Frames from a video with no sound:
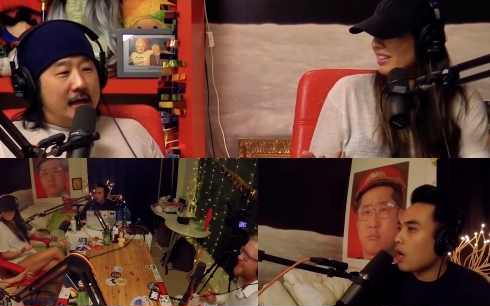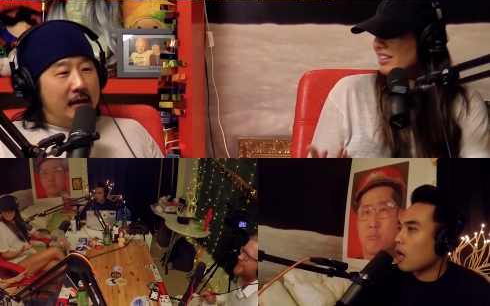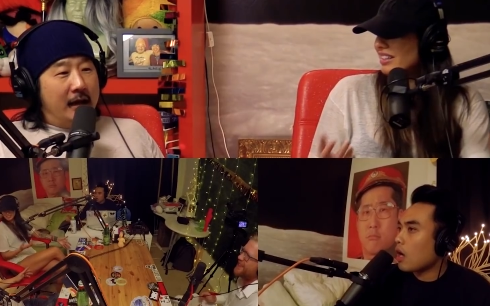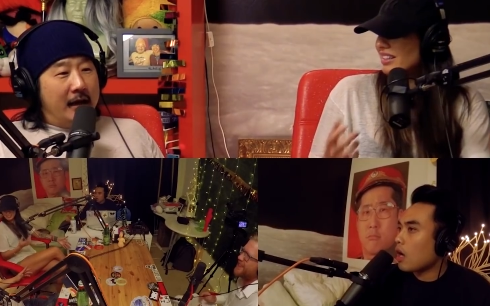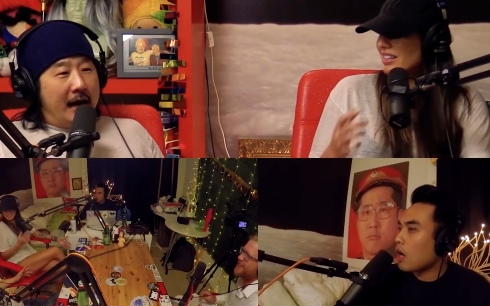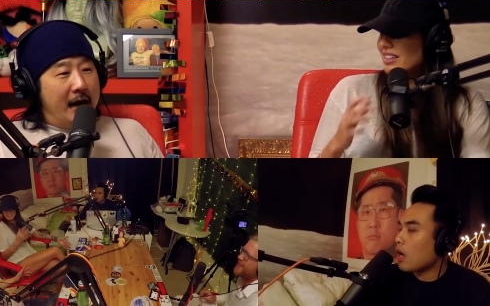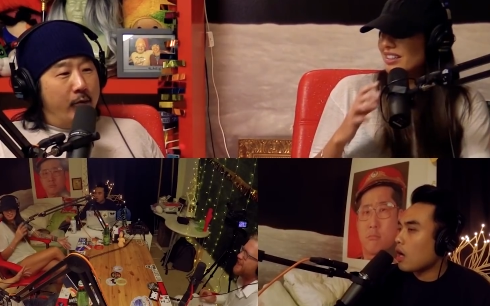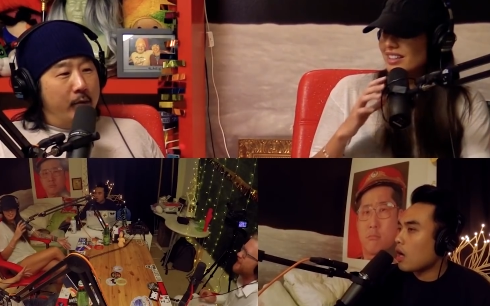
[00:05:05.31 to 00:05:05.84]
Speaker 1: that like,
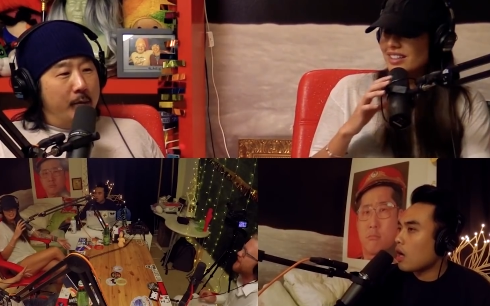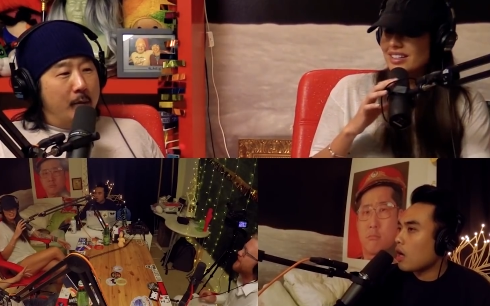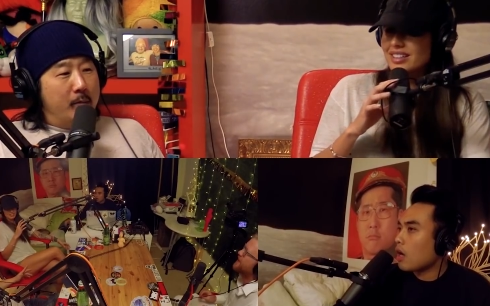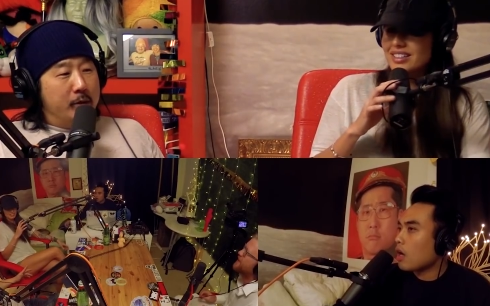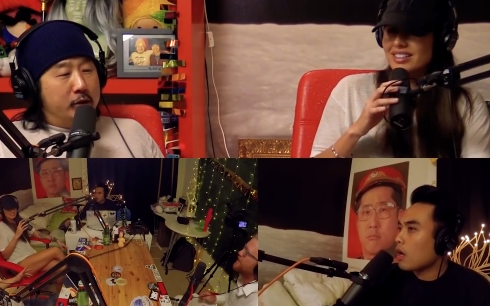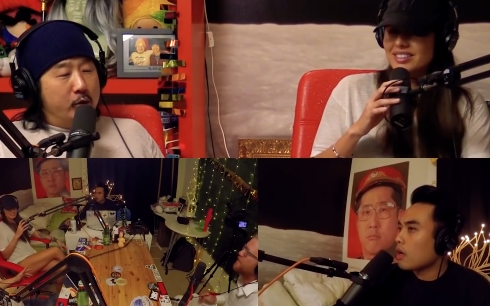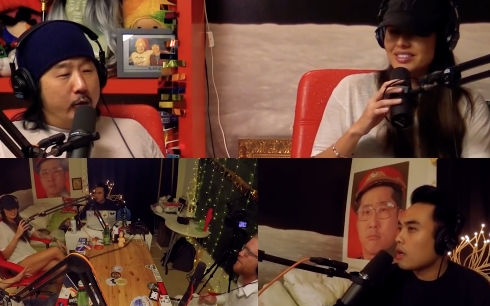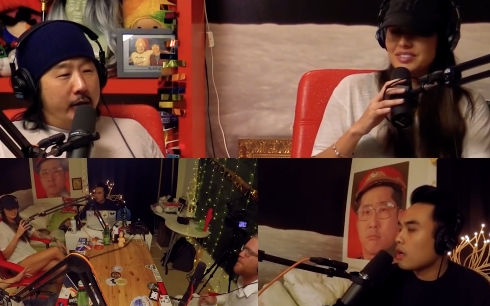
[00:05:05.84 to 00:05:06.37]
I remember
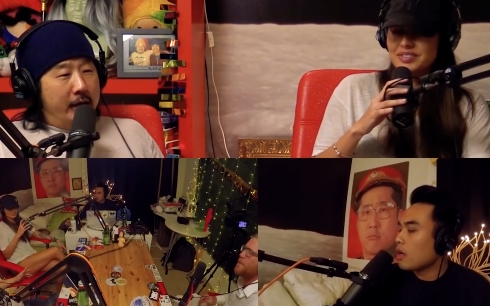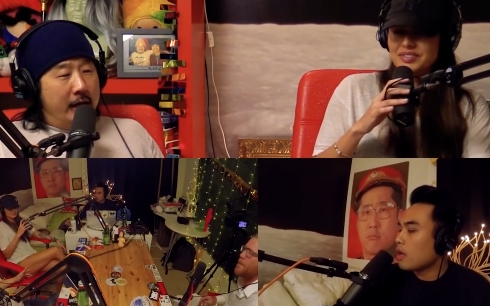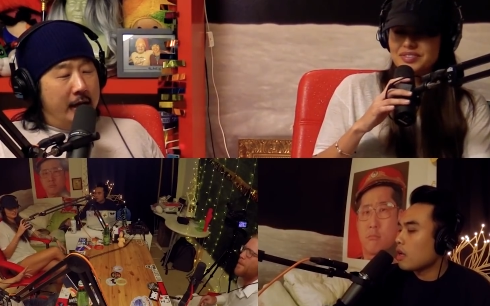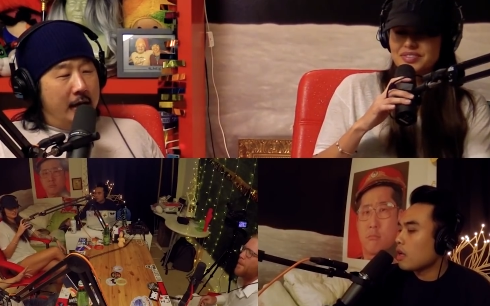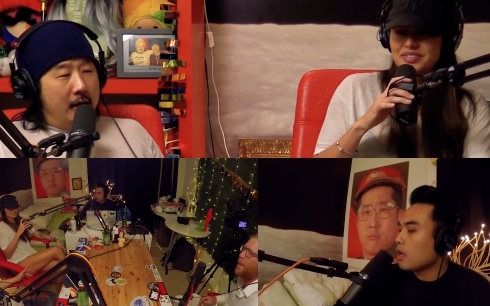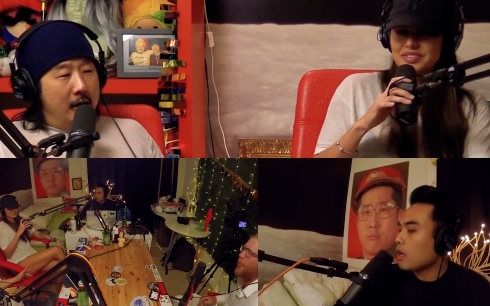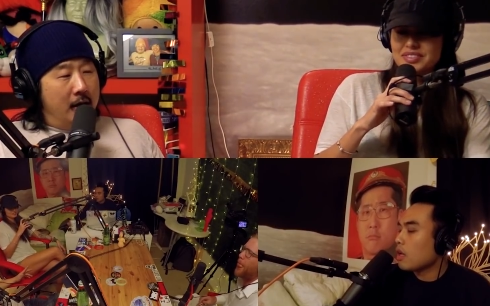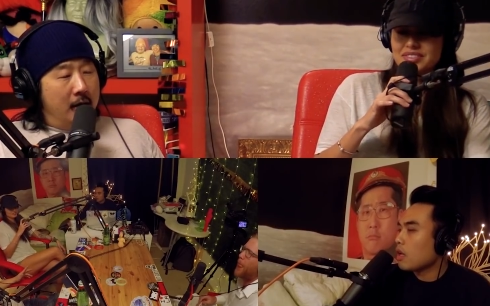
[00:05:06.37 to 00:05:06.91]
doing a,
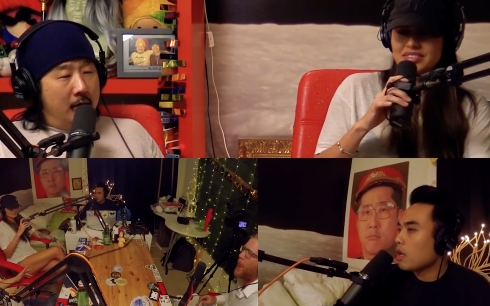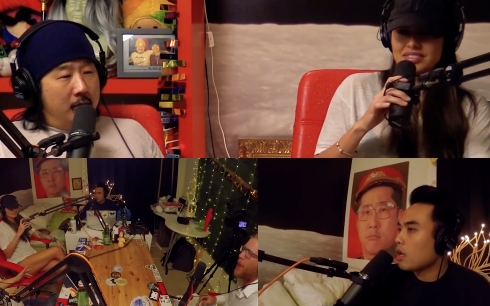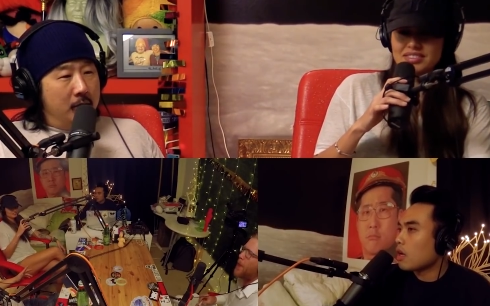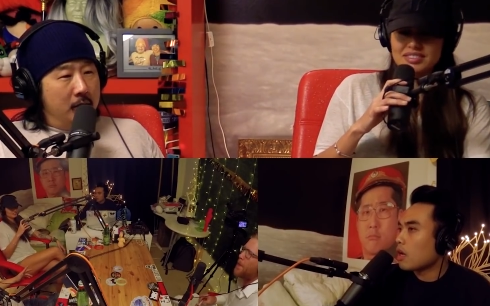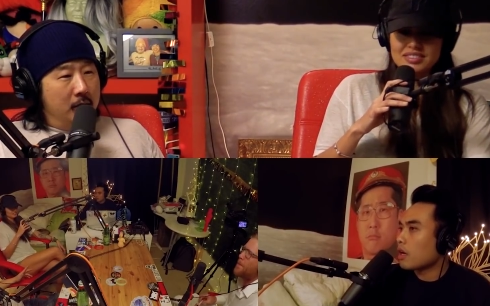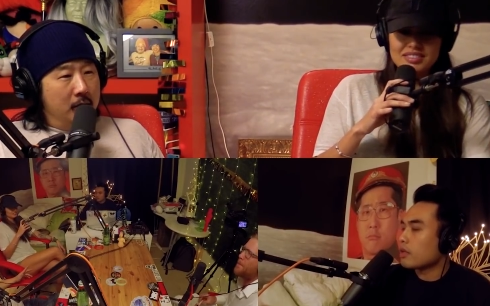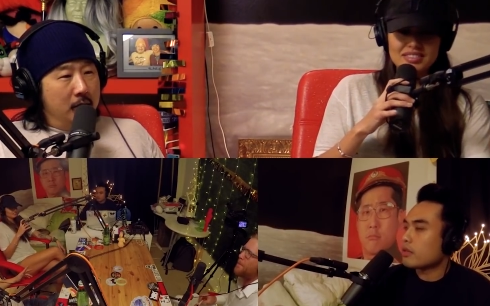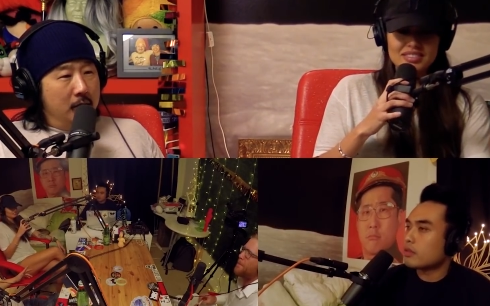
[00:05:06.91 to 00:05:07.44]
um,
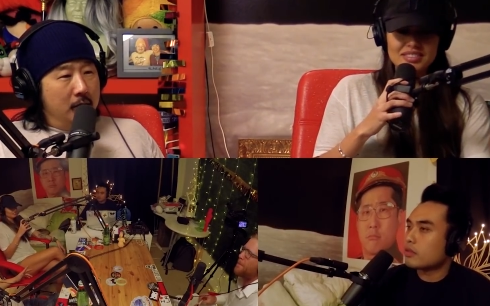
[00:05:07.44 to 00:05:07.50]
